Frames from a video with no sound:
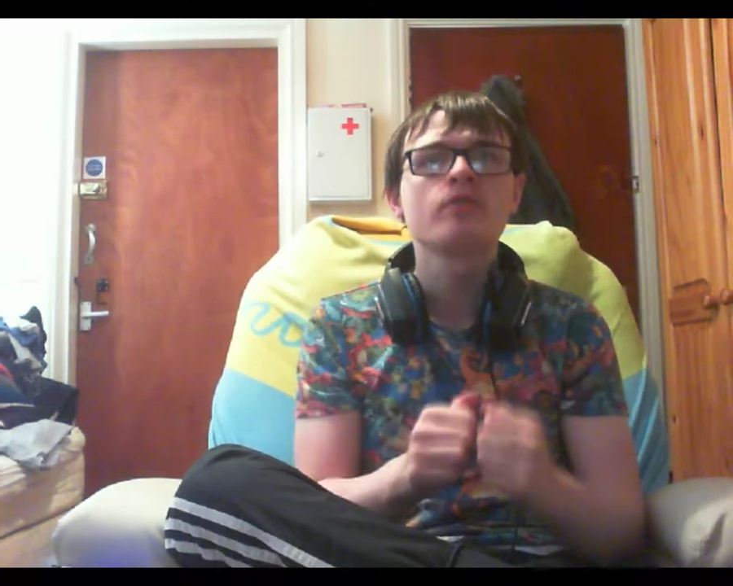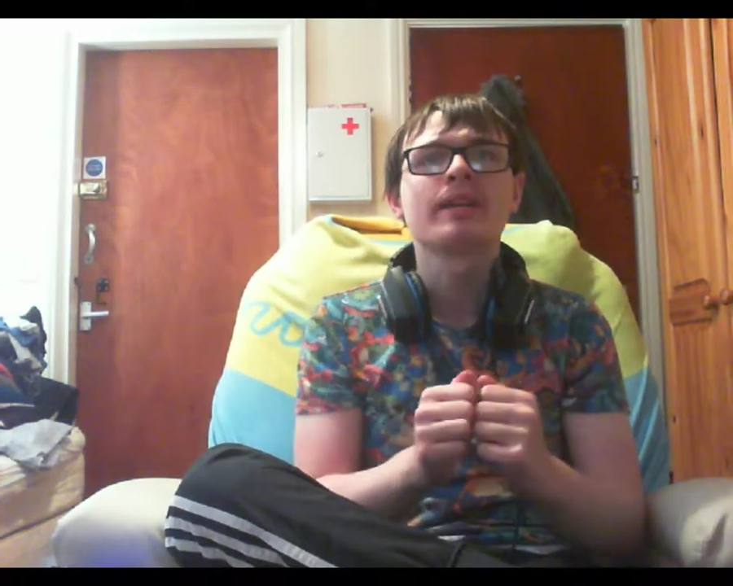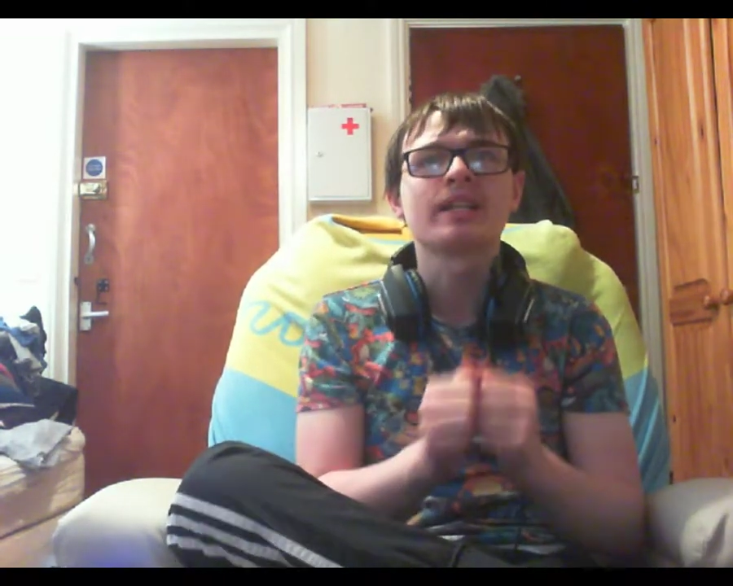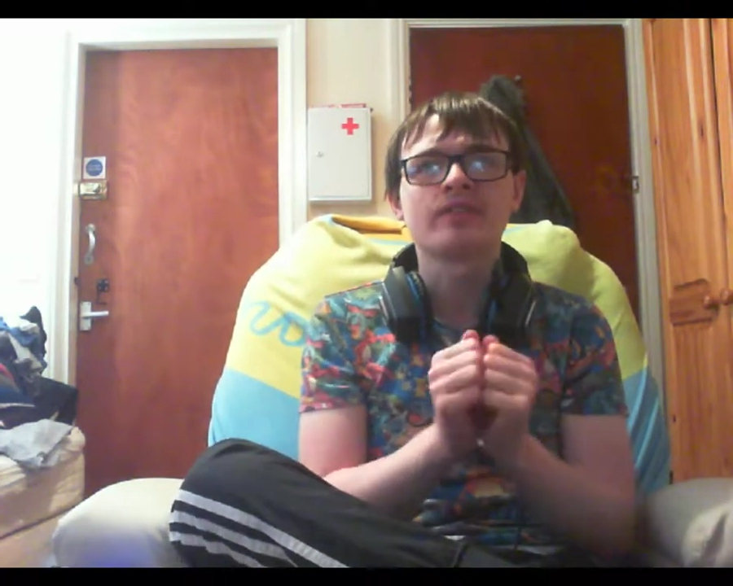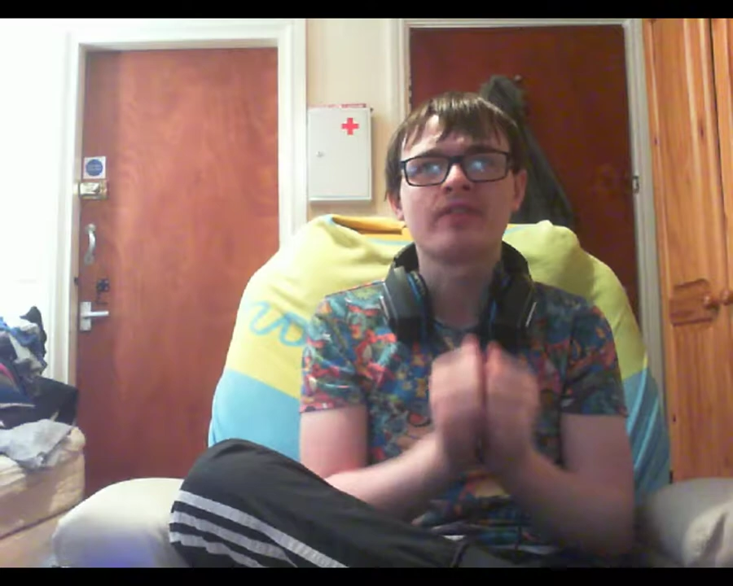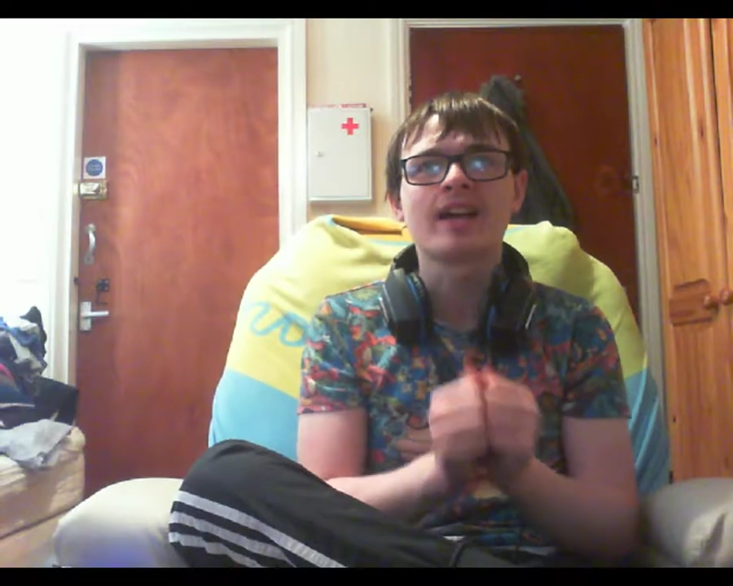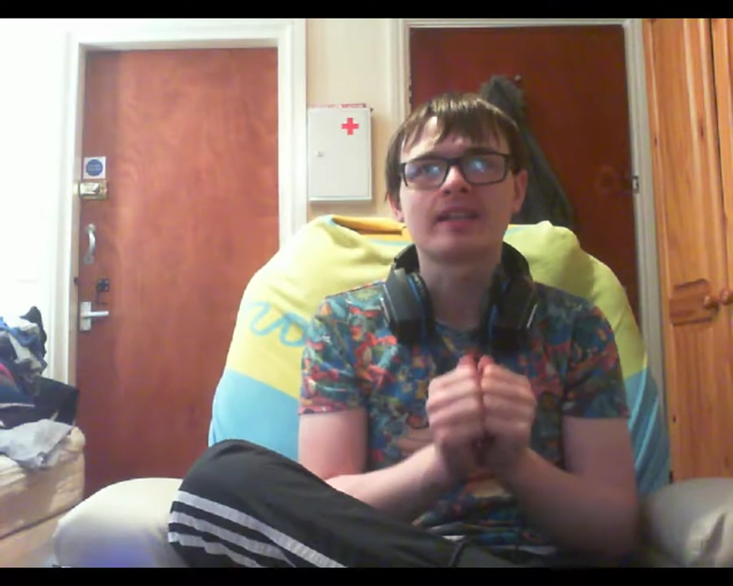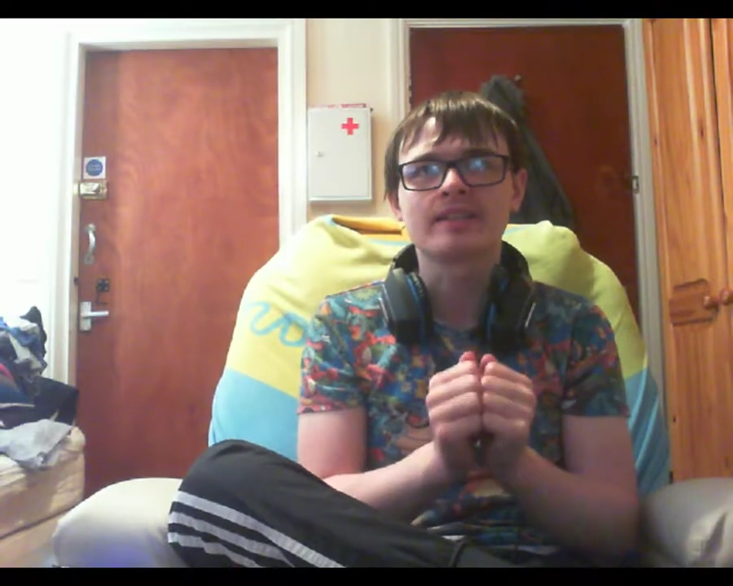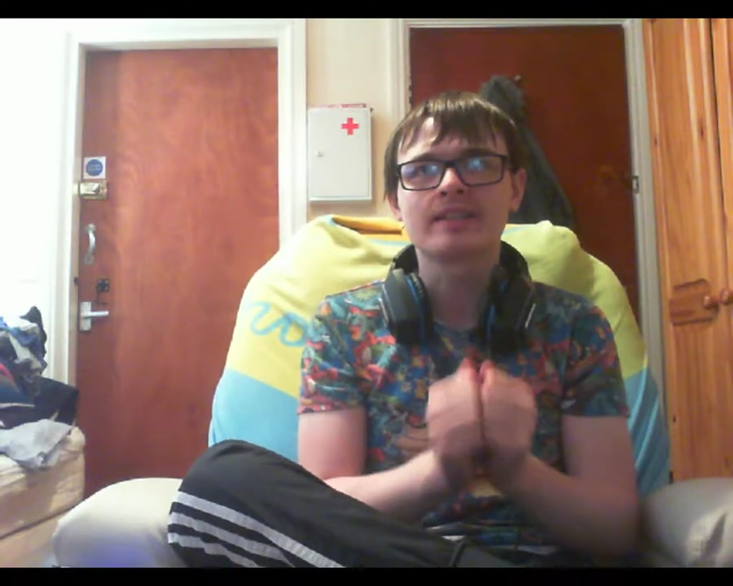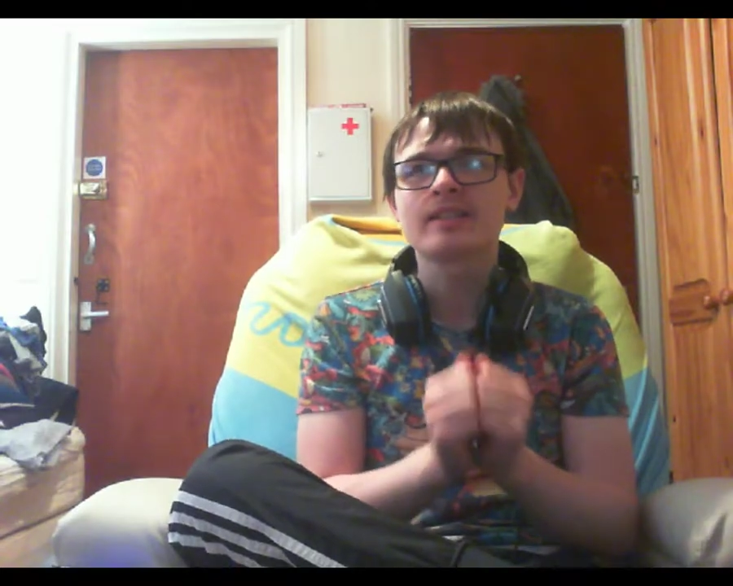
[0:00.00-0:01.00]
biggest
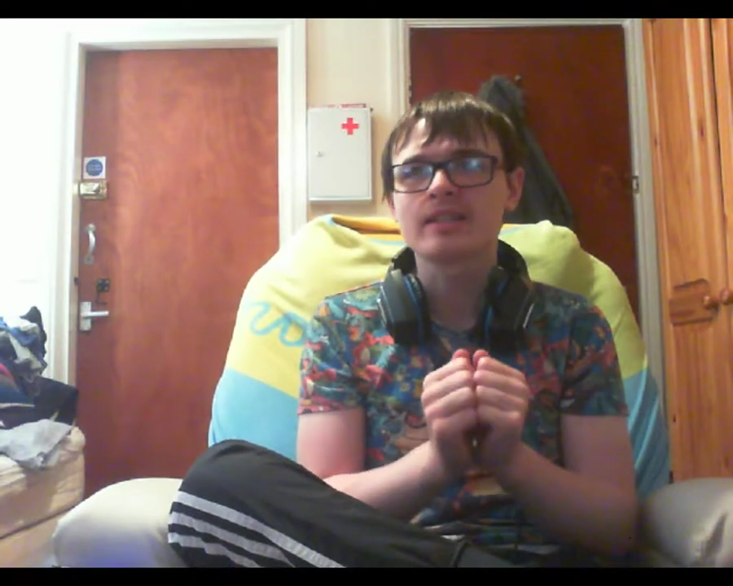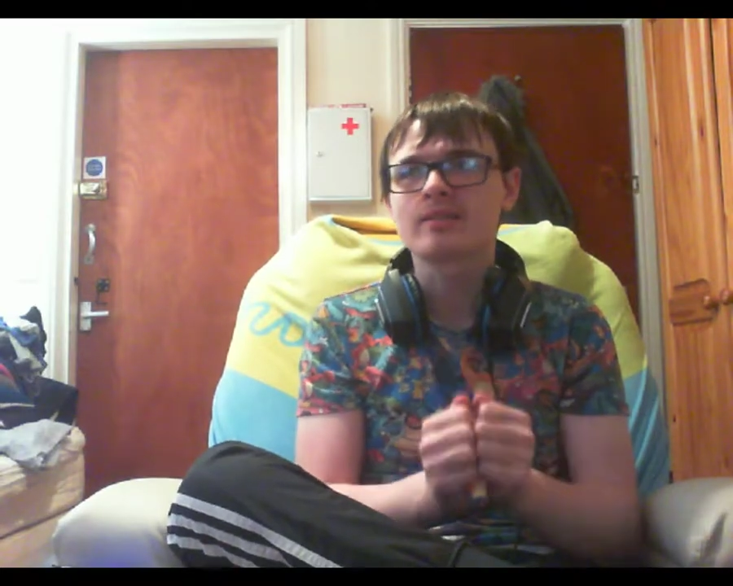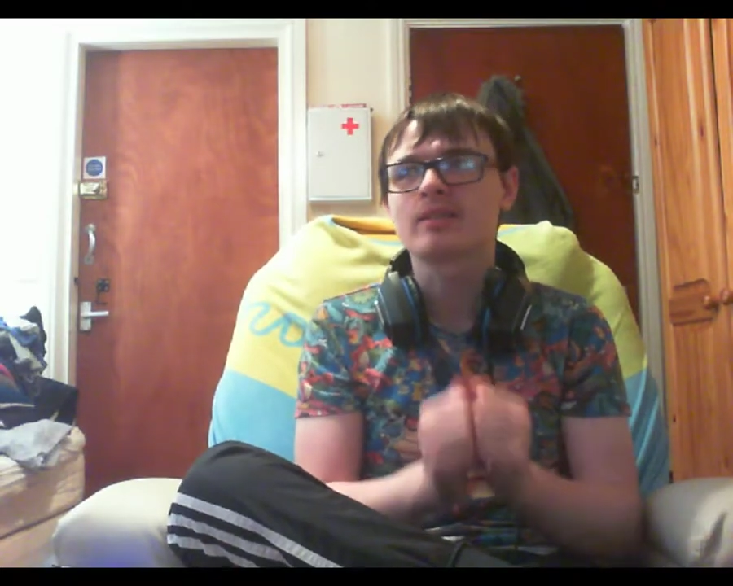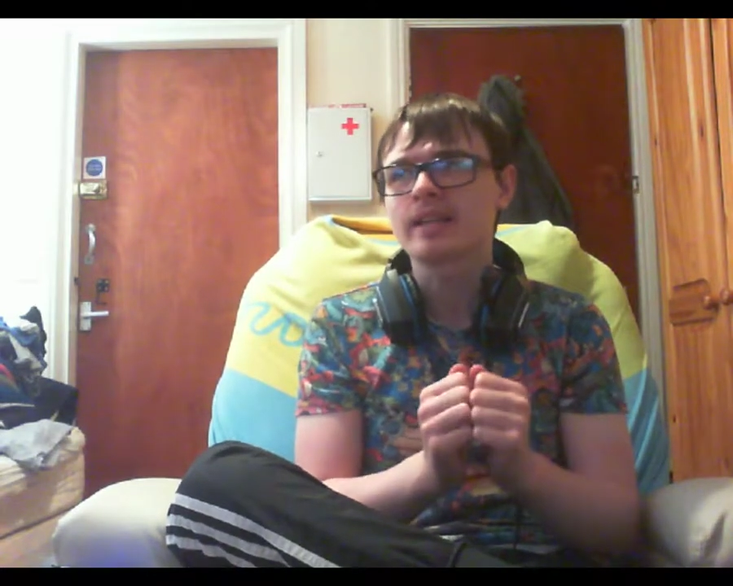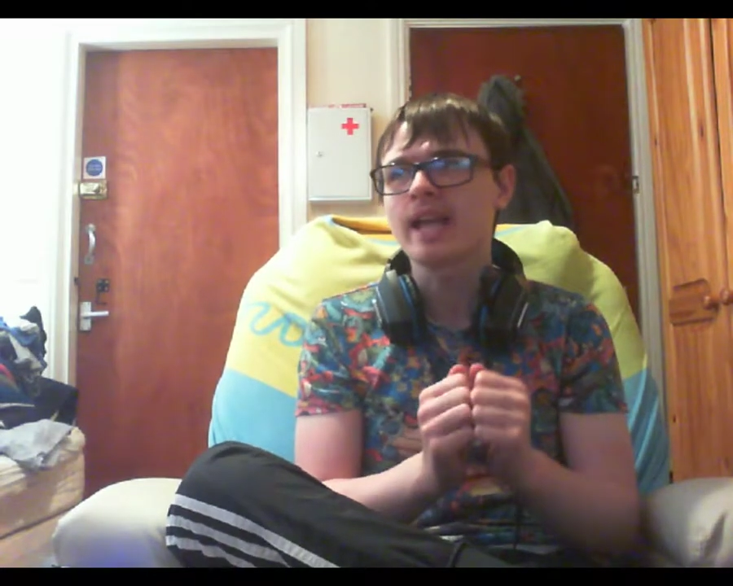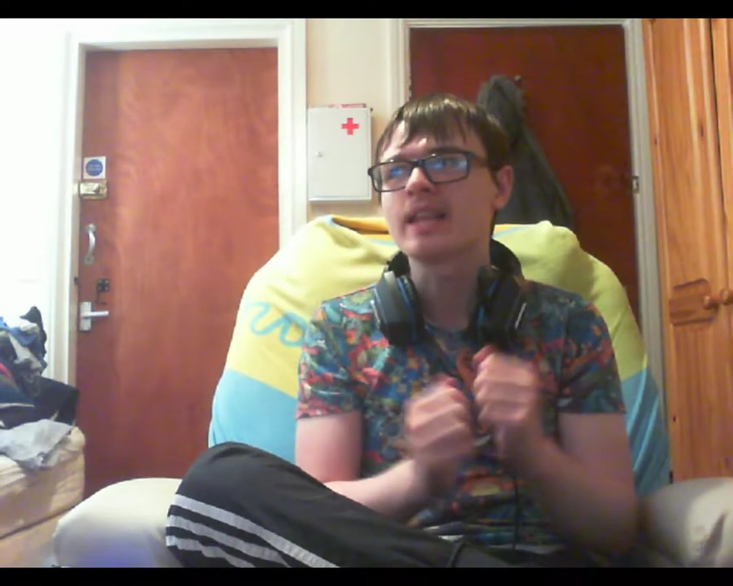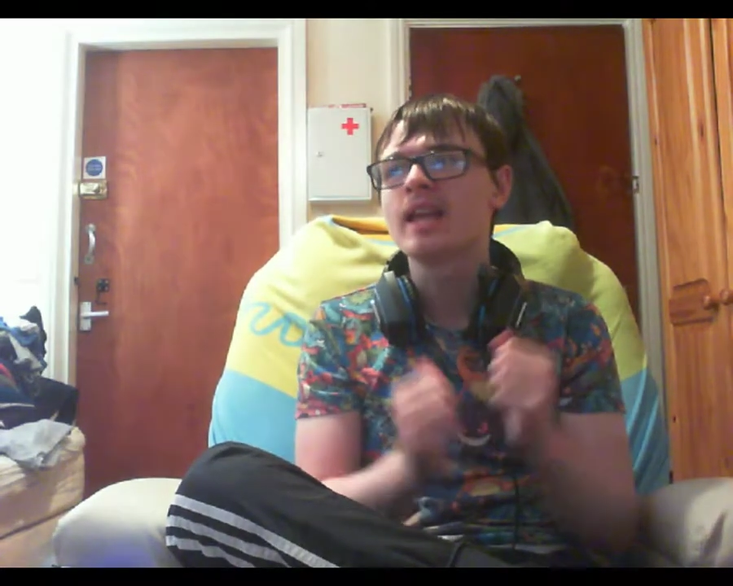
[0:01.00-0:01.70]
factors into this. Because again,